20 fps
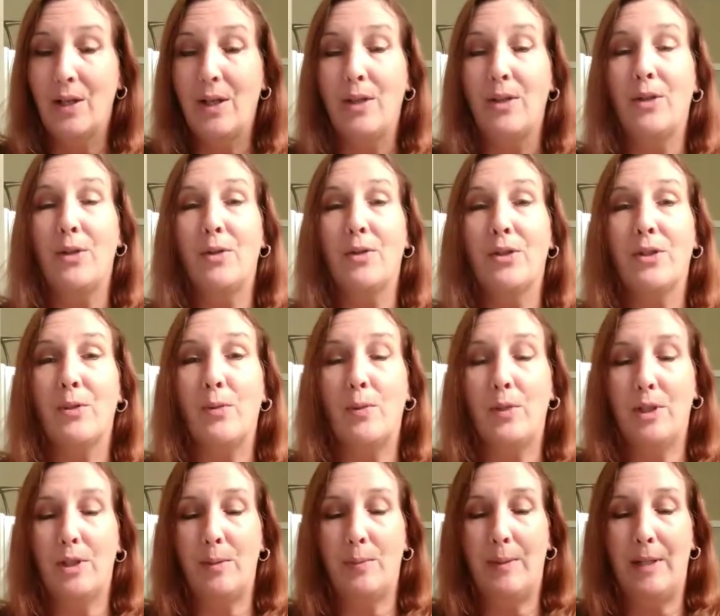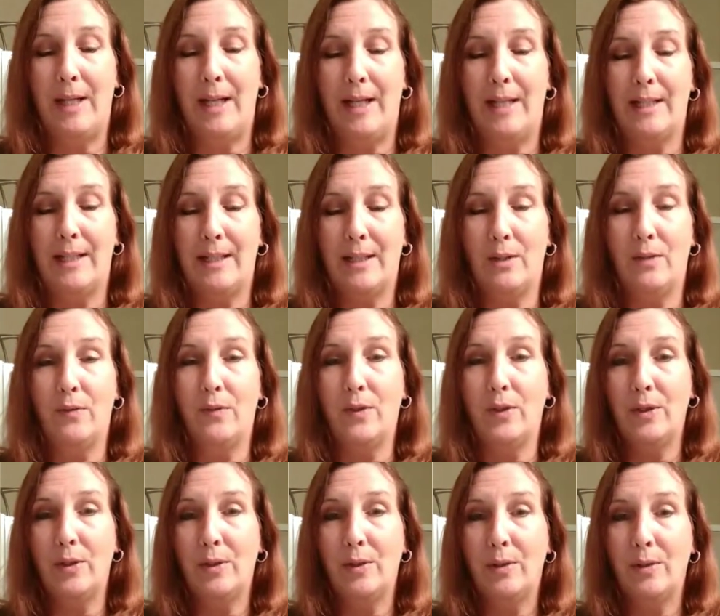There's going to be a
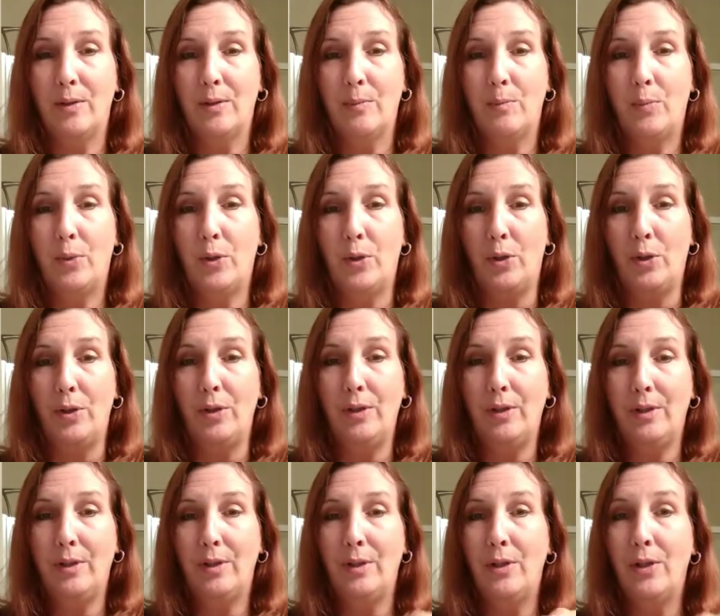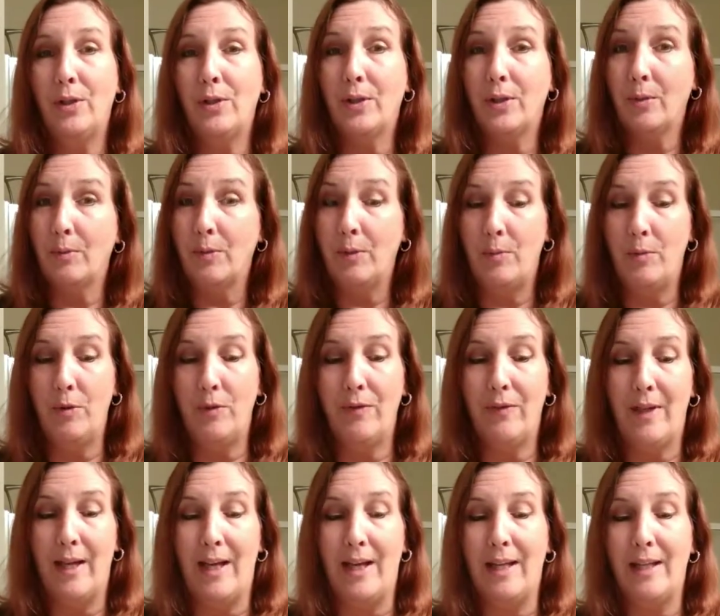silver pull. You're going to remove
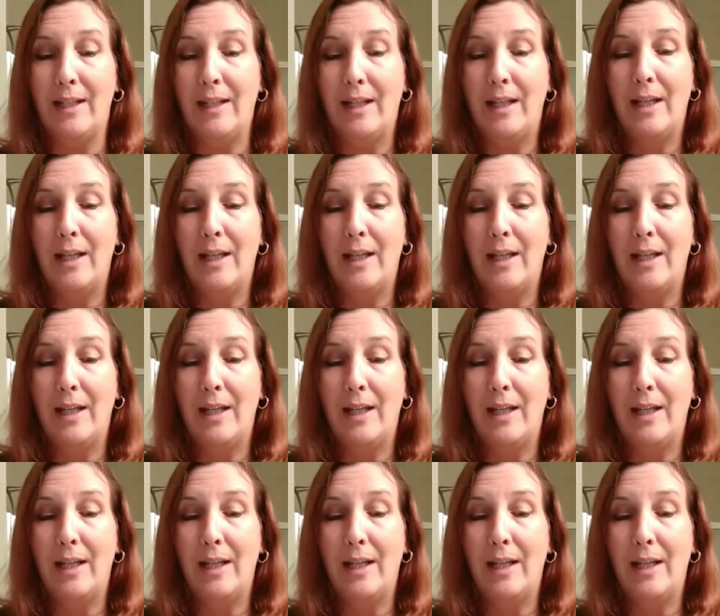that.